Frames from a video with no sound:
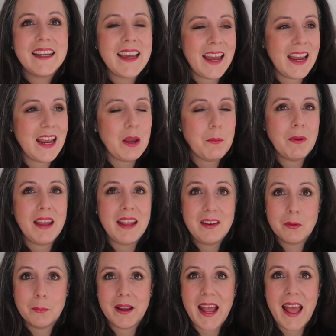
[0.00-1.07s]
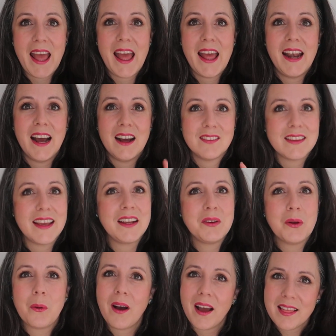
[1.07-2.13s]
came into my head, I was like,
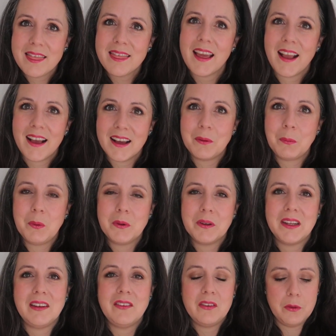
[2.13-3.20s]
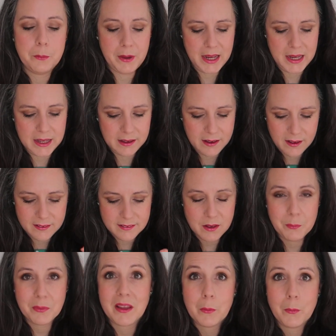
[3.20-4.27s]
no, I think I'm going to make
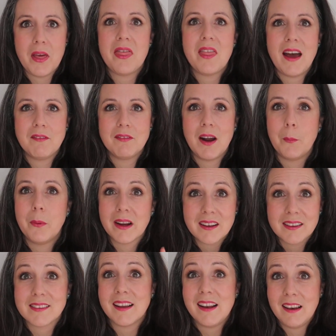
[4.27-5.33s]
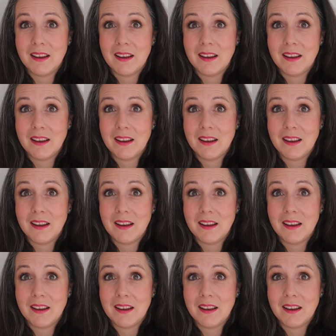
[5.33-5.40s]
something with that fabric because I